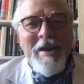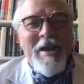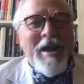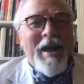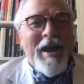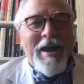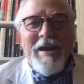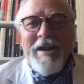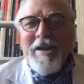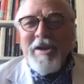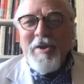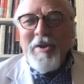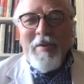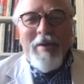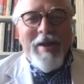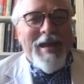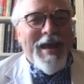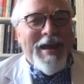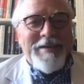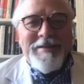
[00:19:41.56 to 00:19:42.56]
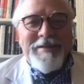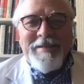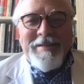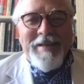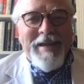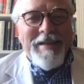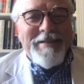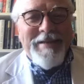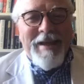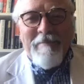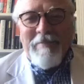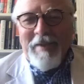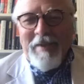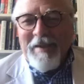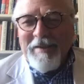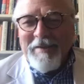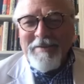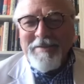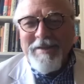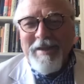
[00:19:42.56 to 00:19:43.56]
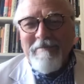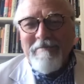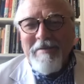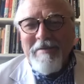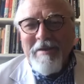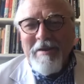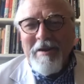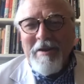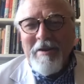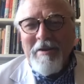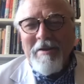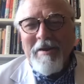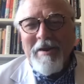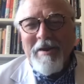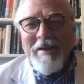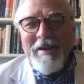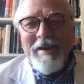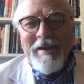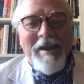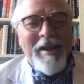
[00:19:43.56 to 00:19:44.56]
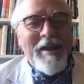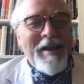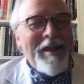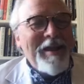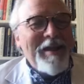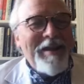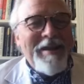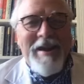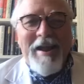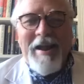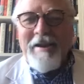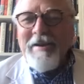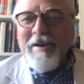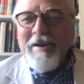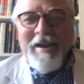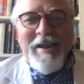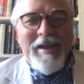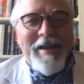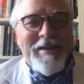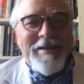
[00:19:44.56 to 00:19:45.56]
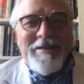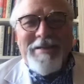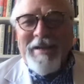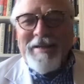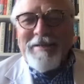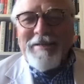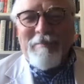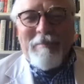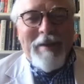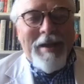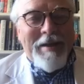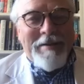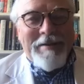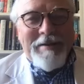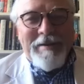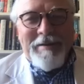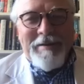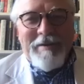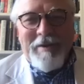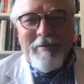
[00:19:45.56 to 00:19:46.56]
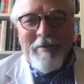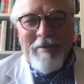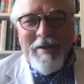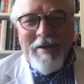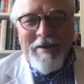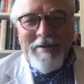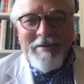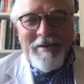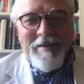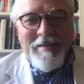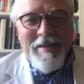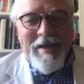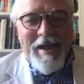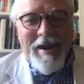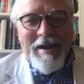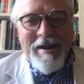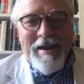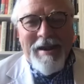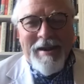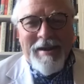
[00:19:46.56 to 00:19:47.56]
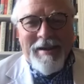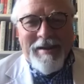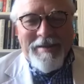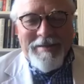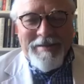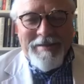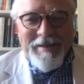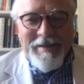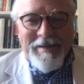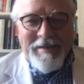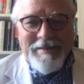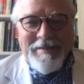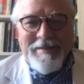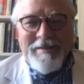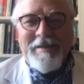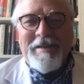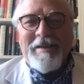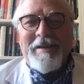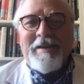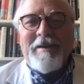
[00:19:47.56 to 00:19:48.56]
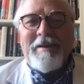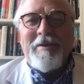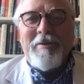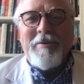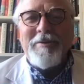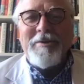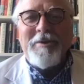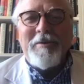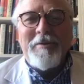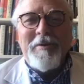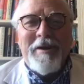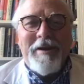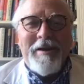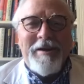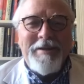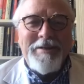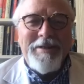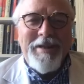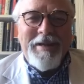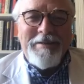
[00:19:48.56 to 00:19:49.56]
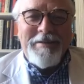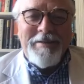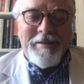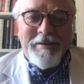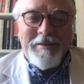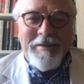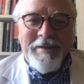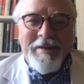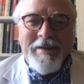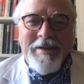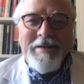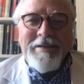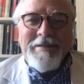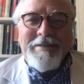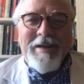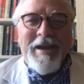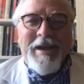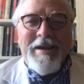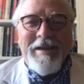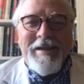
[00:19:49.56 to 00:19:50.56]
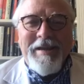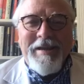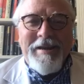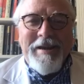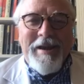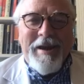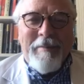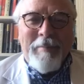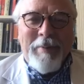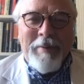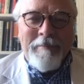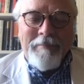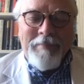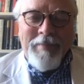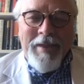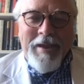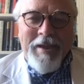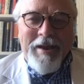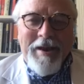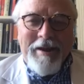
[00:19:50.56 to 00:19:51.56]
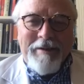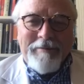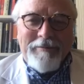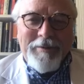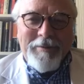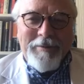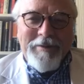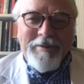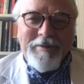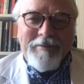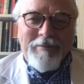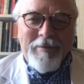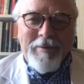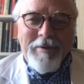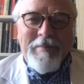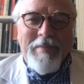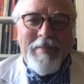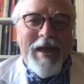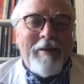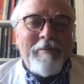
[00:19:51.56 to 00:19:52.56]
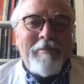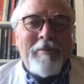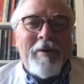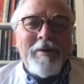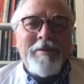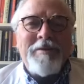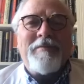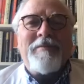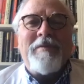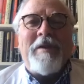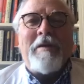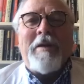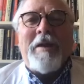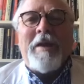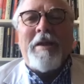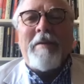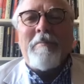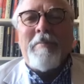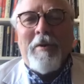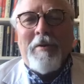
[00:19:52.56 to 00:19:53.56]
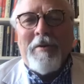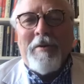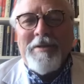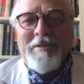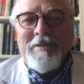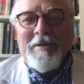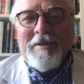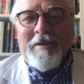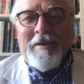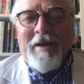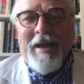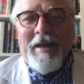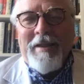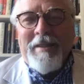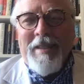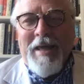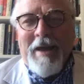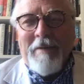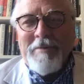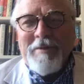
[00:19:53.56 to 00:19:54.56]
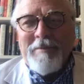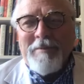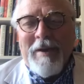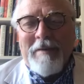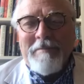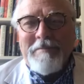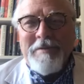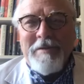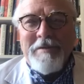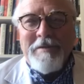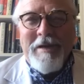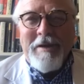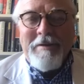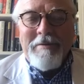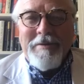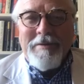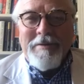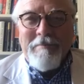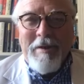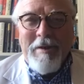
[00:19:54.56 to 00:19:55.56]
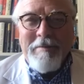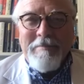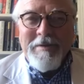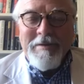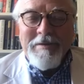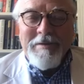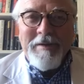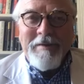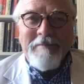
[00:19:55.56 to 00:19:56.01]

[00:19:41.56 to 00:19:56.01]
and he knew he had to say something at 7 o'clock, and he just blundered through it, and then his entourage had to tidy it up afterwards for him. That was very Boris, and that was perhaps his lowest moment